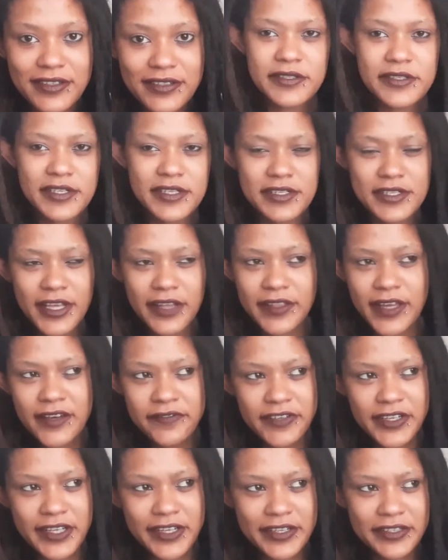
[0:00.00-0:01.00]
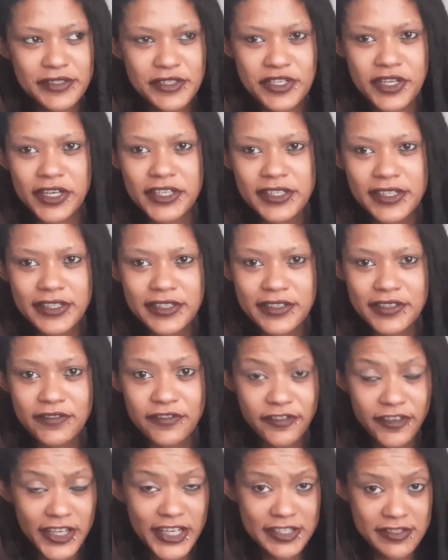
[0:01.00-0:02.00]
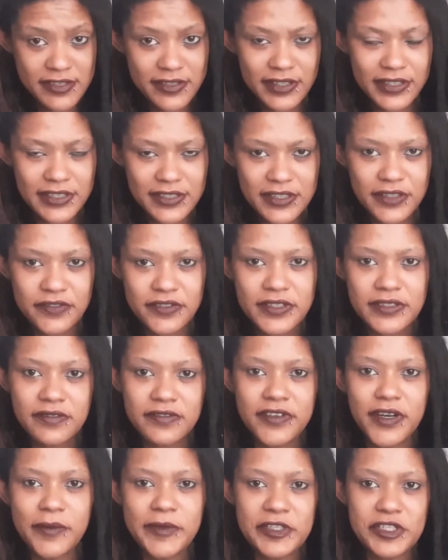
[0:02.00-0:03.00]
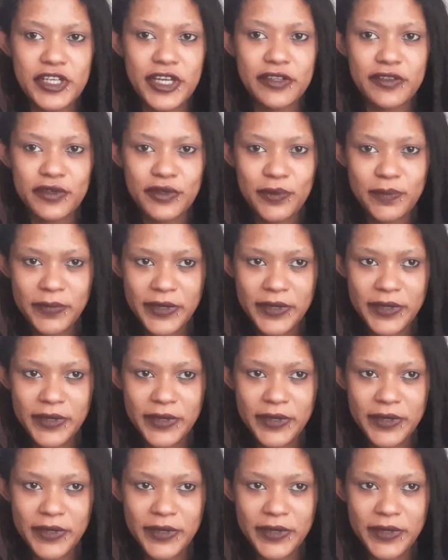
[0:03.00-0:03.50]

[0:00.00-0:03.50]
See, South Africa and Scotland are vastly different from each other,